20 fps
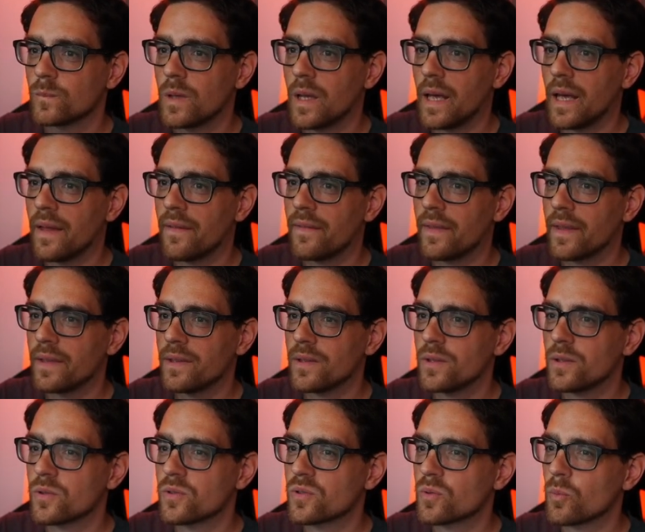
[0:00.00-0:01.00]
and then
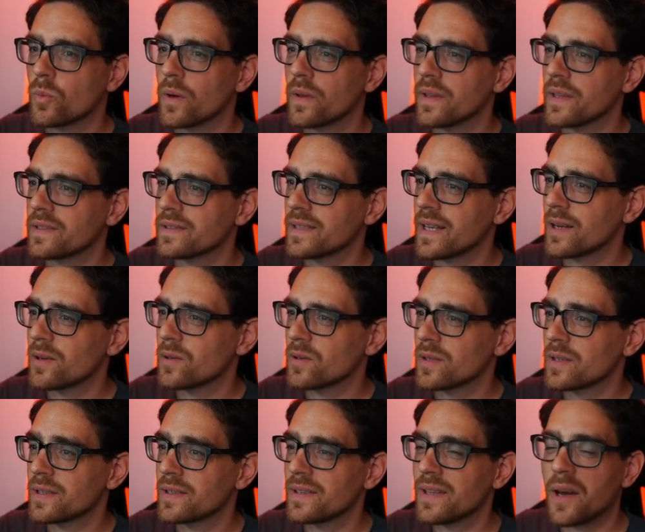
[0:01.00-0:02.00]
use the one that's
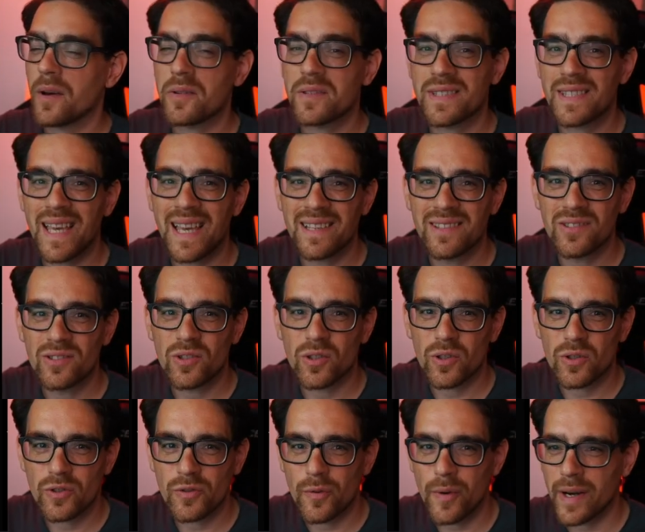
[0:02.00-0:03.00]
downloaded. Now it says your
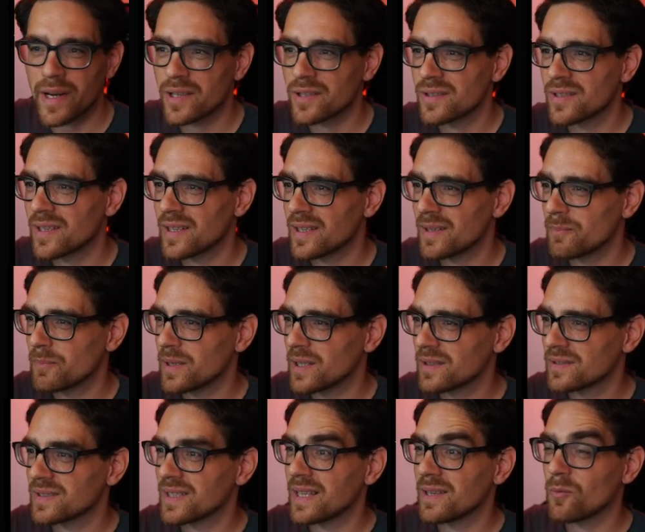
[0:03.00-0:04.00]
triggers
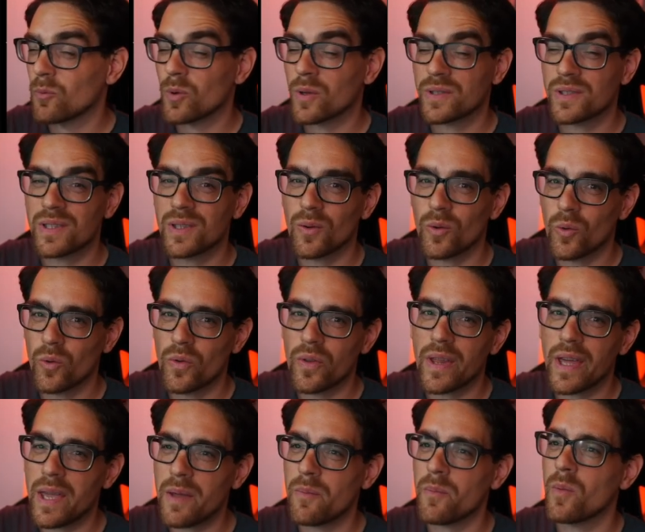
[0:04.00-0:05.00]
because that was the old
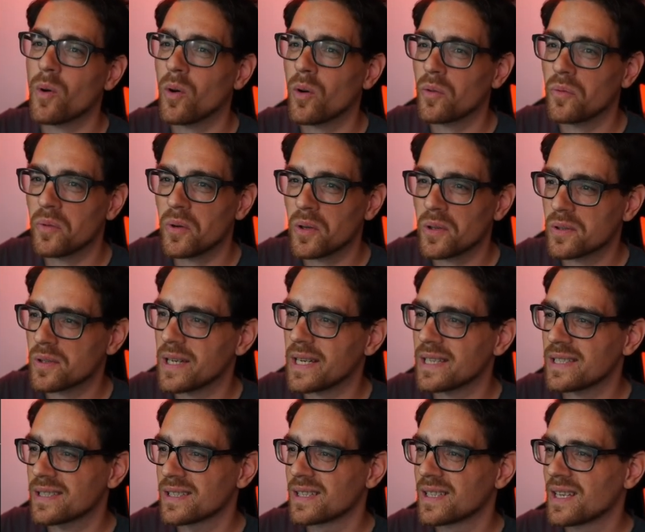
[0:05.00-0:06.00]
name of
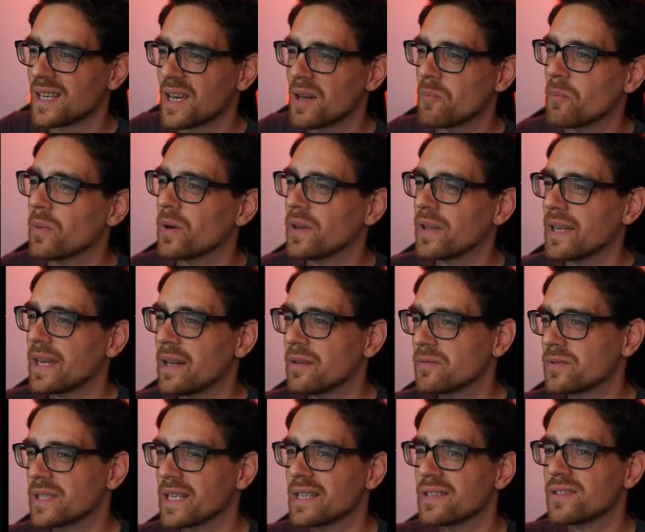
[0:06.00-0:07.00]
AutoKit, but they have
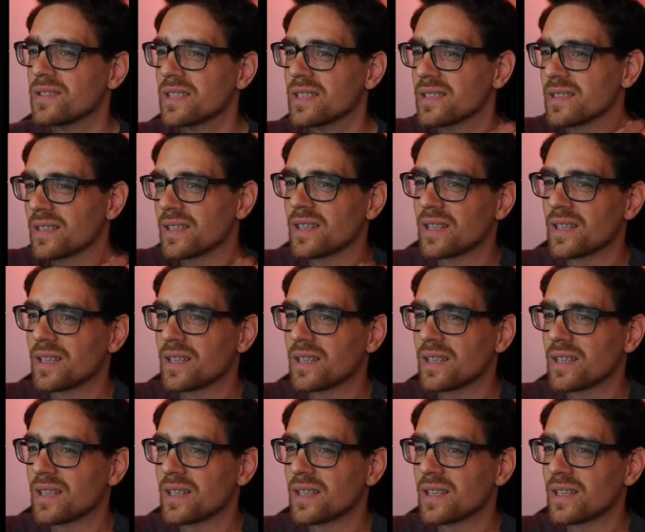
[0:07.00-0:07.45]
changed it.